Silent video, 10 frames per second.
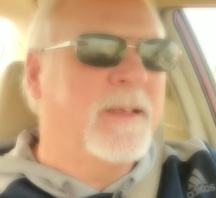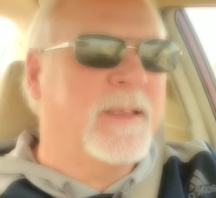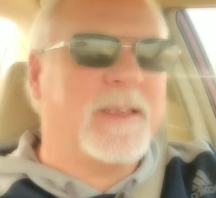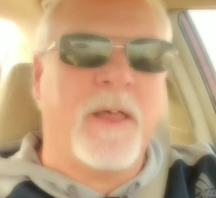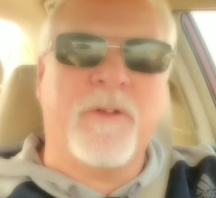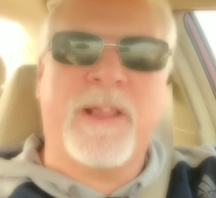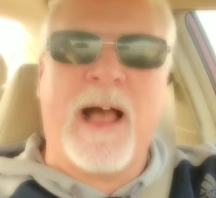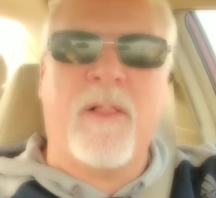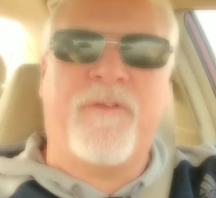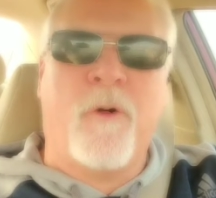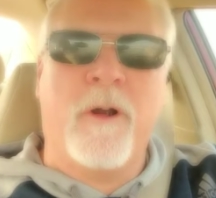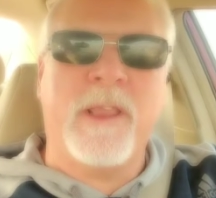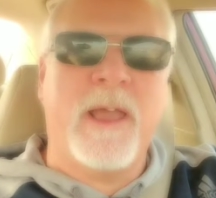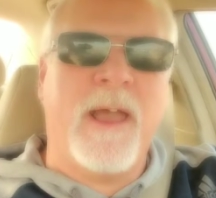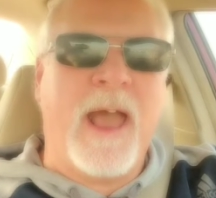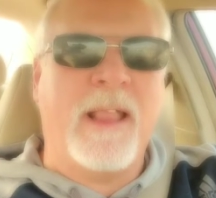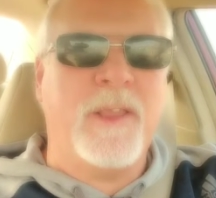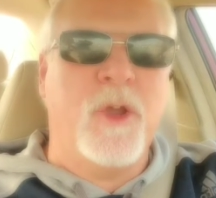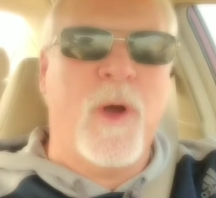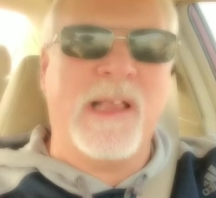Southern California at
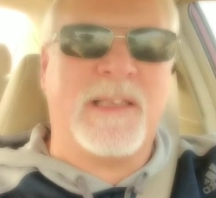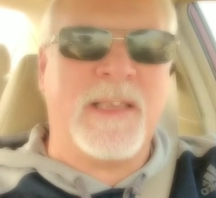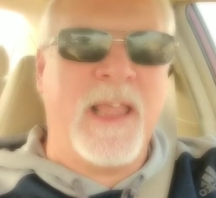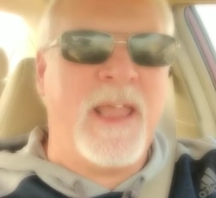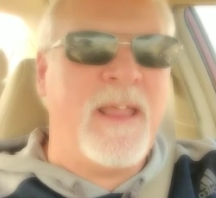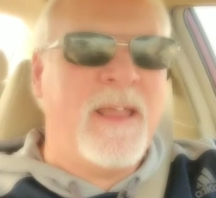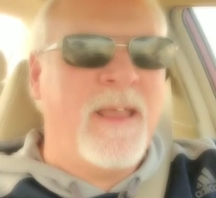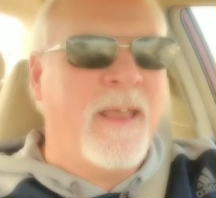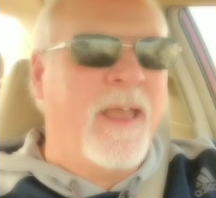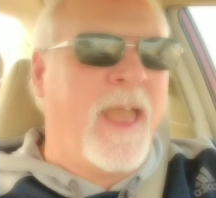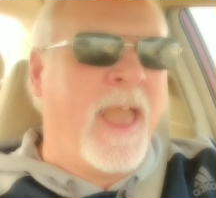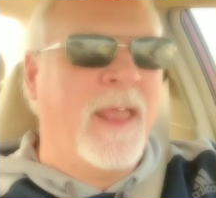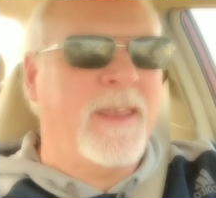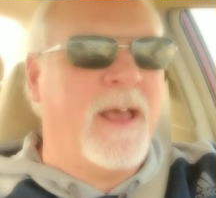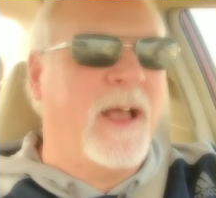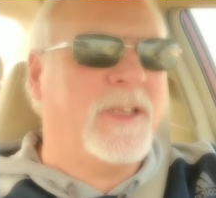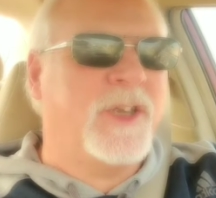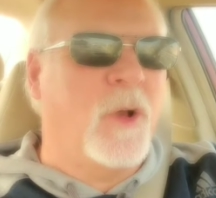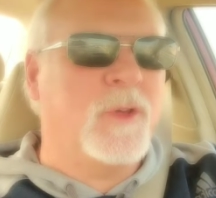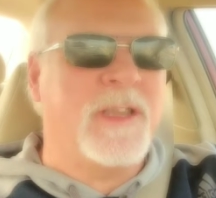USC and
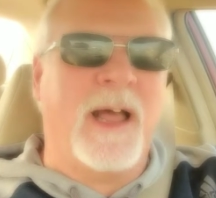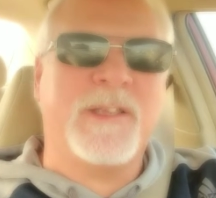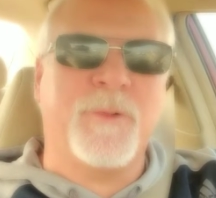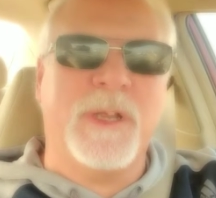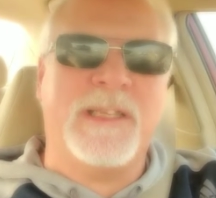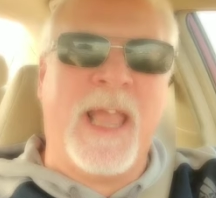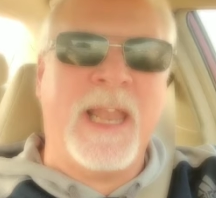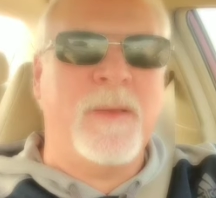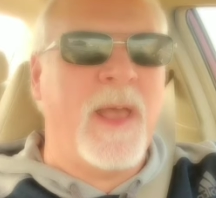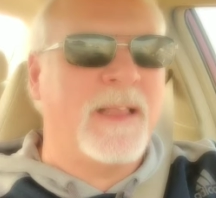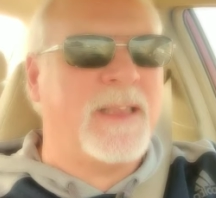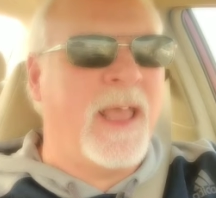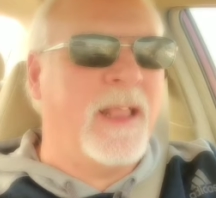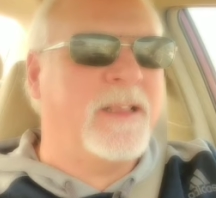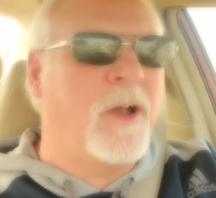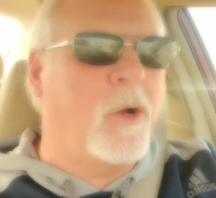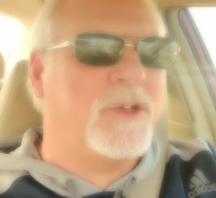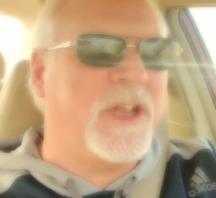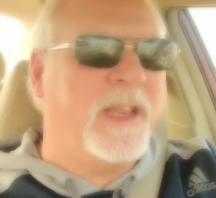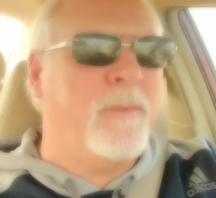chose not to retain him as a head
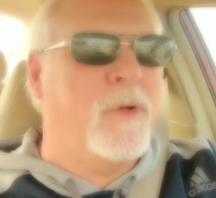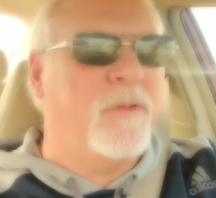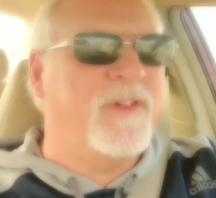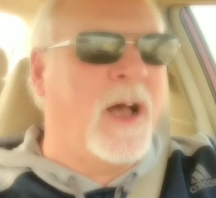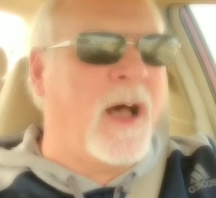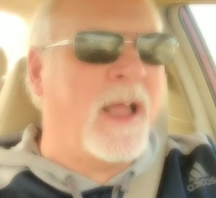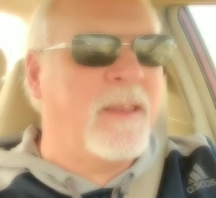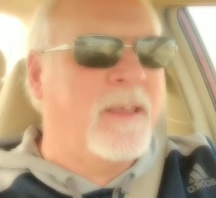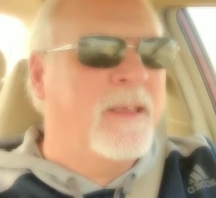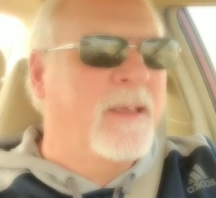coach, and he moved on.